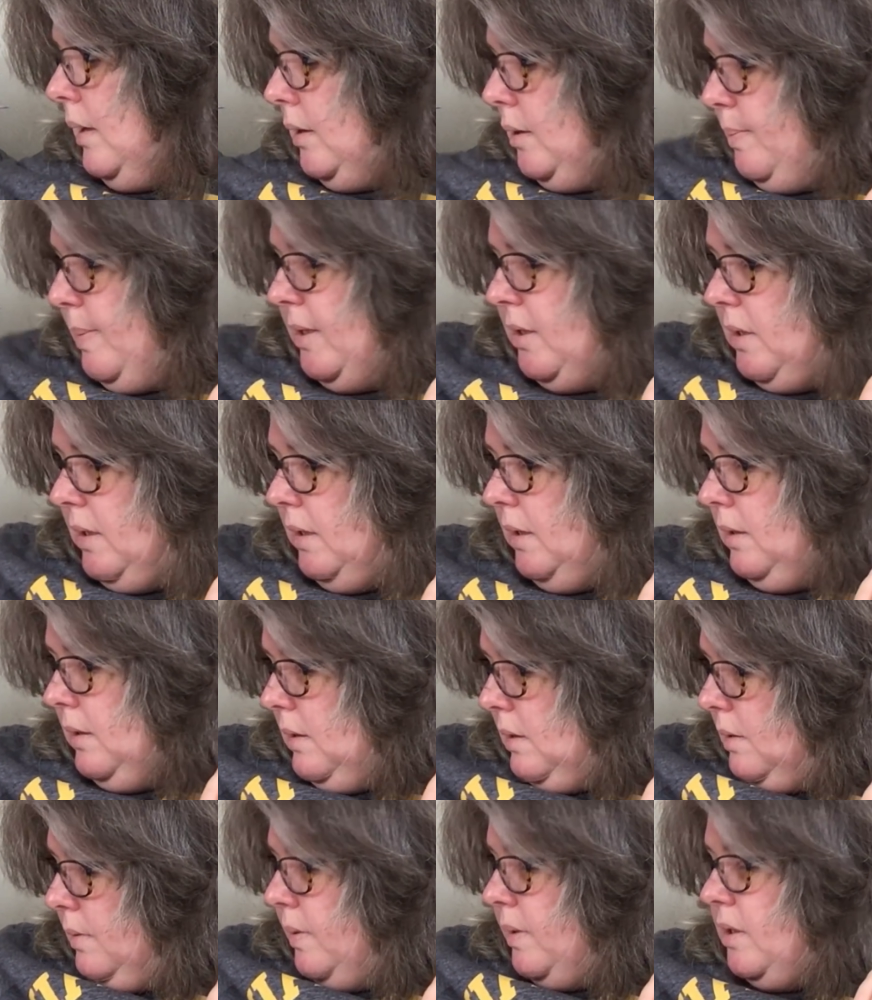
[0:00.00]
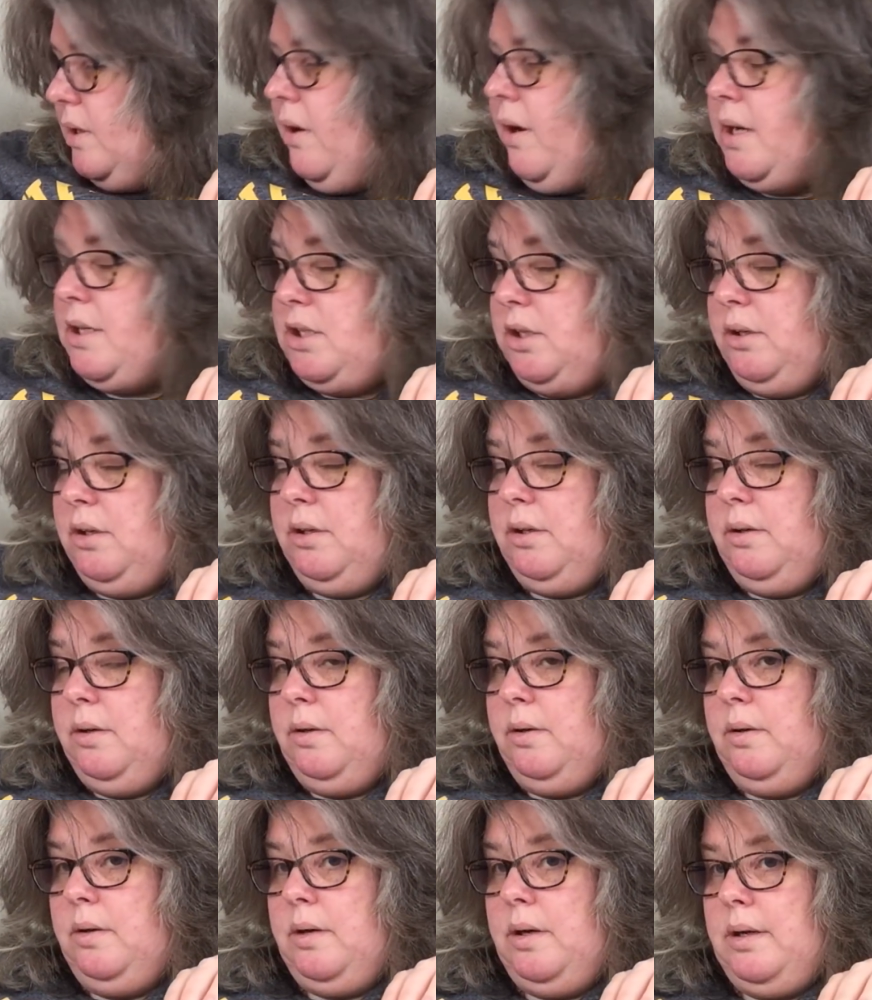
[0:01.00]
Especially because I
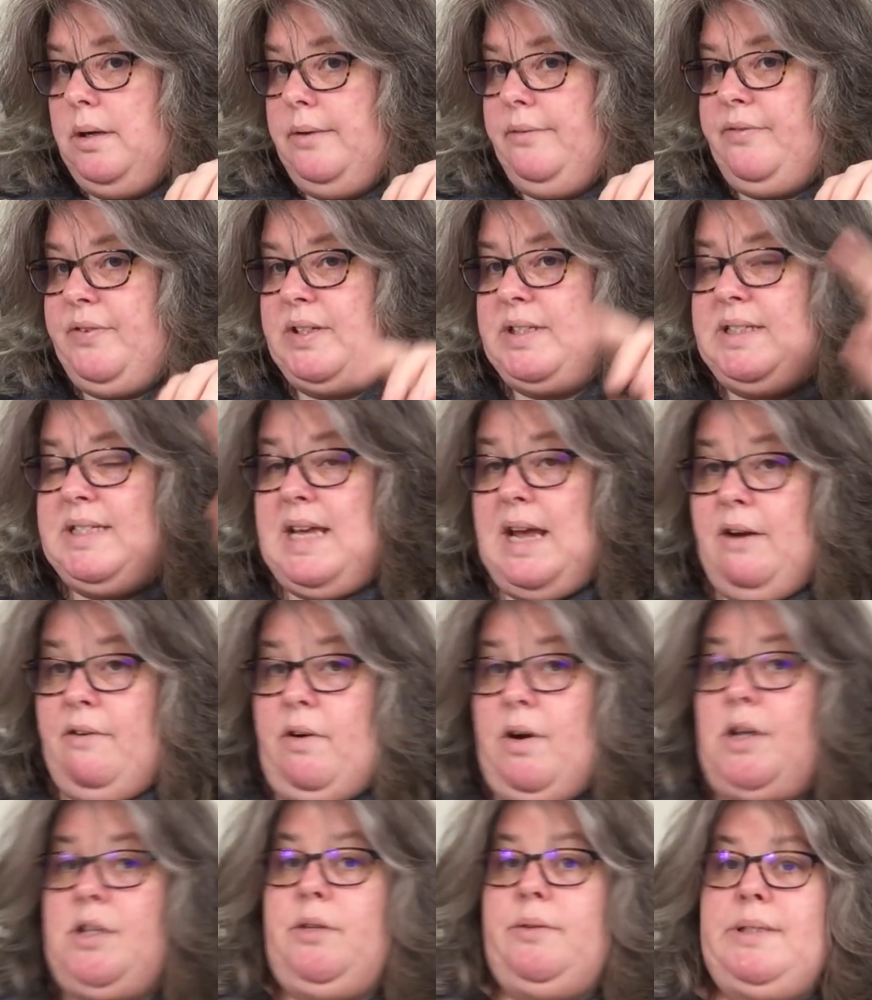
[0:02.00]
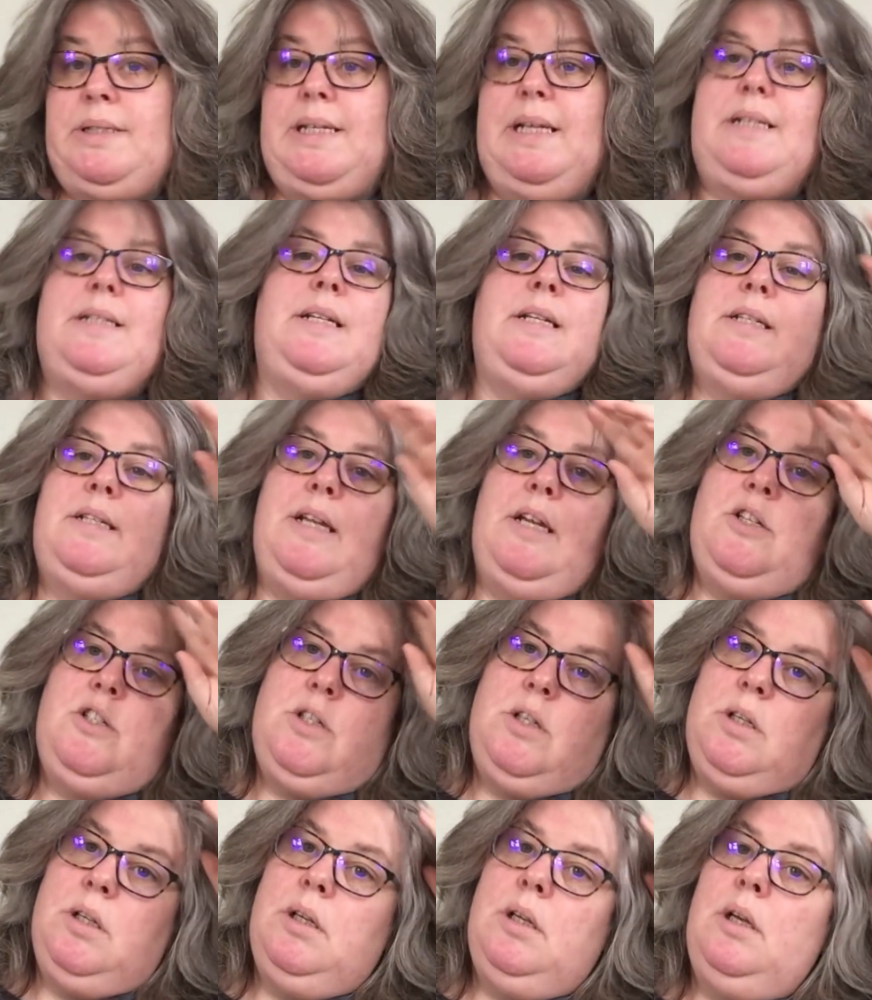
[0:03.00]
do, for Sarah, I do a 60
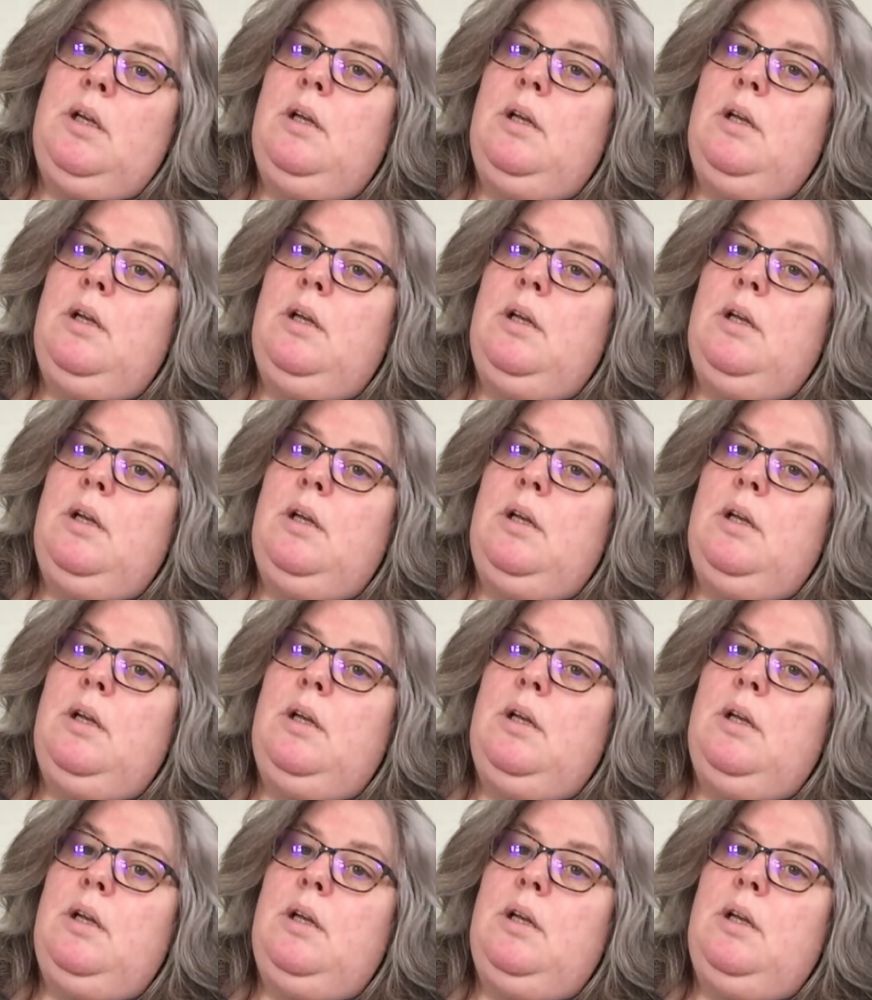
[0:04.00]
stitch